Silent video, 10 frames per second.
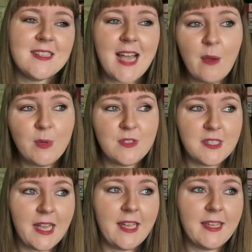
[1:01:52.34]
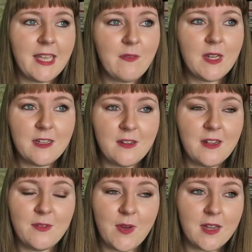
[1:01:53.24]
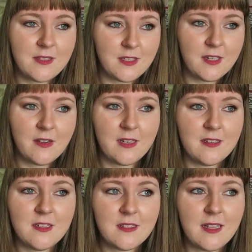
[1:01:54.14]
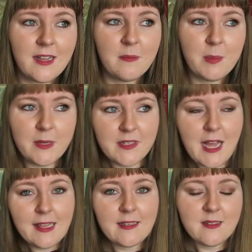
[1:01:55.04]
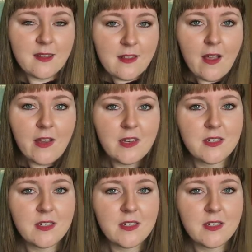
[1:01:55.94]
So I would say give a little advice, you know, and just like a bit of italics on the side,